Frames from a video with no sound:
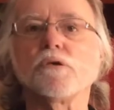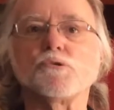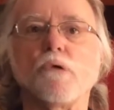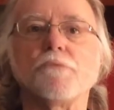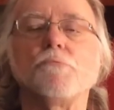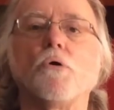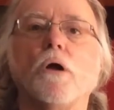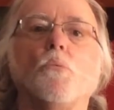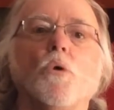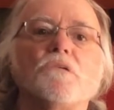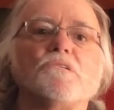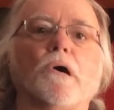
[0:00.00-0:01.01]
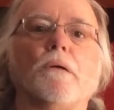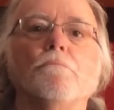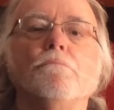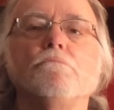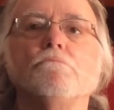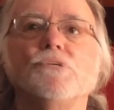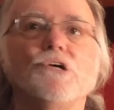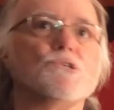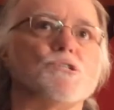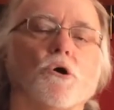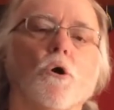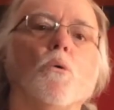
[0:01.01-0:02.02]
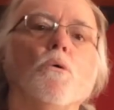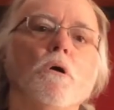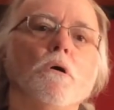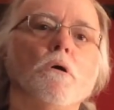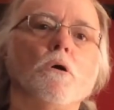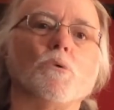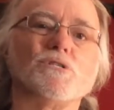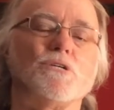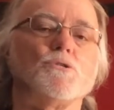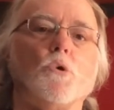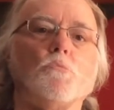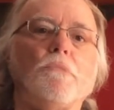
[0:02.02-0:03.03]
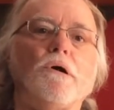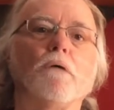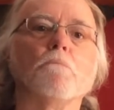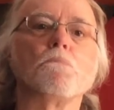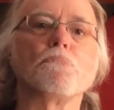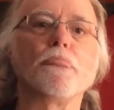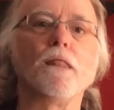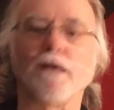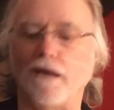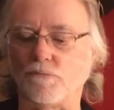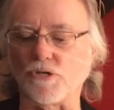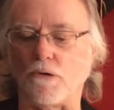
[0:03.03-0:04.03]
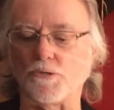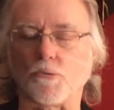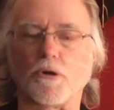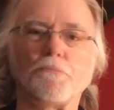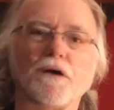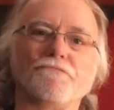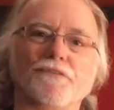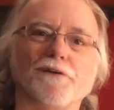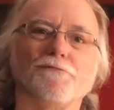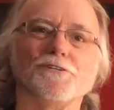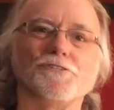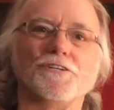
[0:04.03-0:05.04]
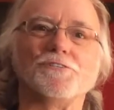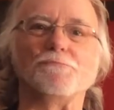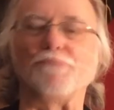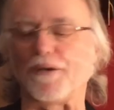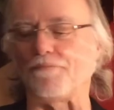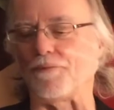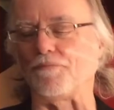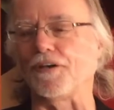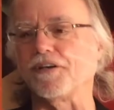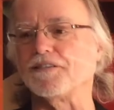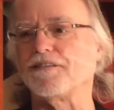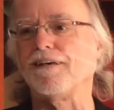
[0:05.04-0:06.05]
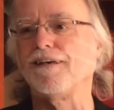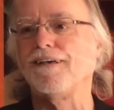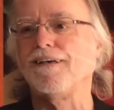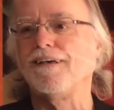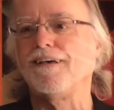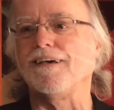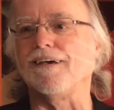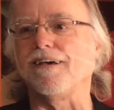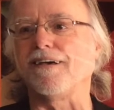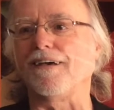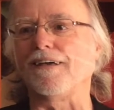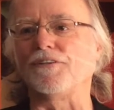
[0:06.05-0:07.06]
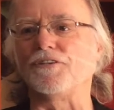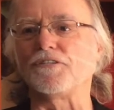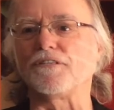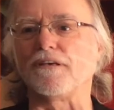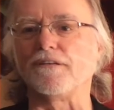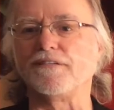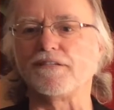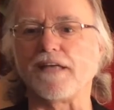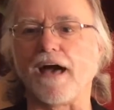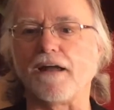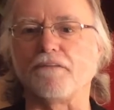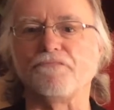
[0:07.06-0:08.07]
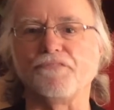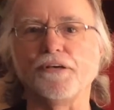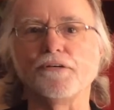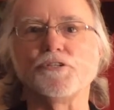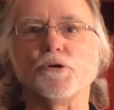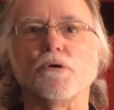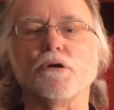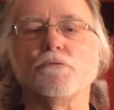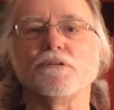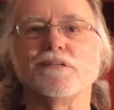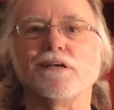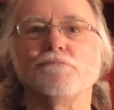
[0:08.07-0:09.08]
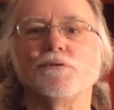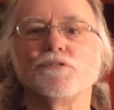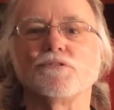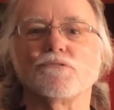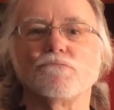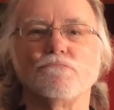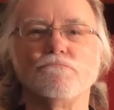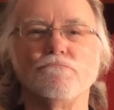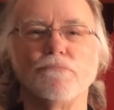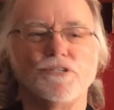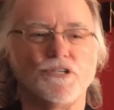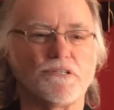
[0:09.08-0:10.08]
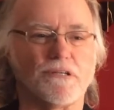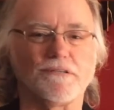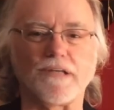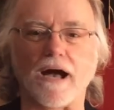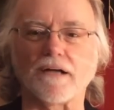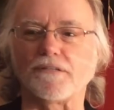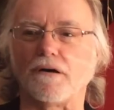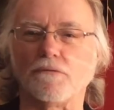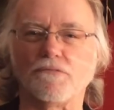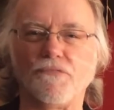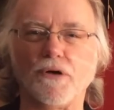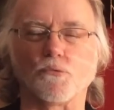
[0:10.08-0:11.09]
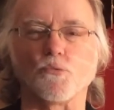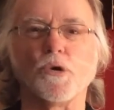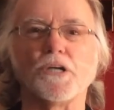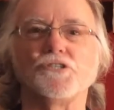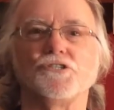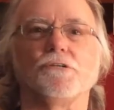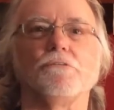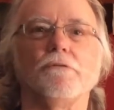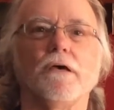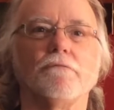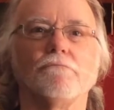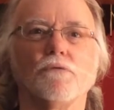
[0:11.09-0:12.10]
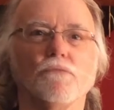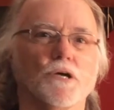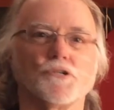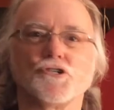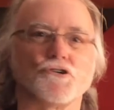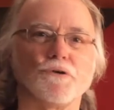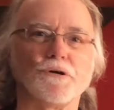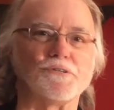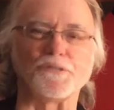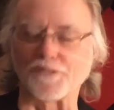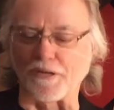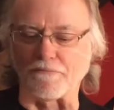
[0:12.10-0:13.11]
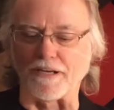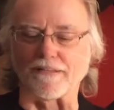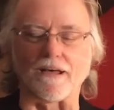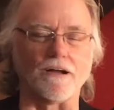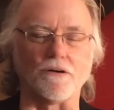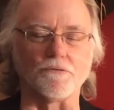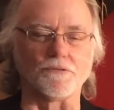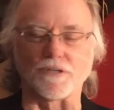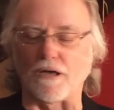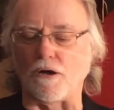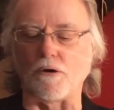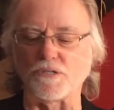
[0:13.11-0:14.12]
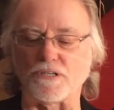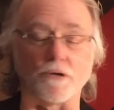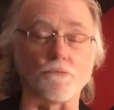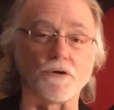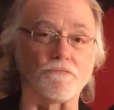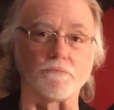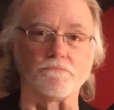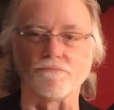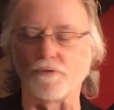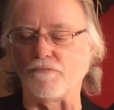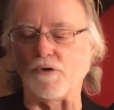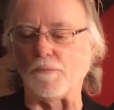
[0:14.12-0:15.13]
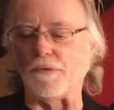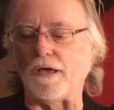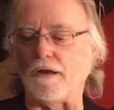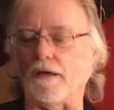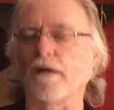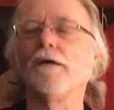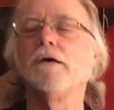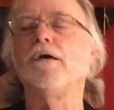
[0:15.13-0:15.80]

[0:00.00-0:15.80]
Strathmore at one time, years ago, was its own mill. And it was always one of my favorite sheets of paper because it just had a feel to it. It was just a tactile. It felt rich and luxurious or something like that. I always liked right from the very beginning.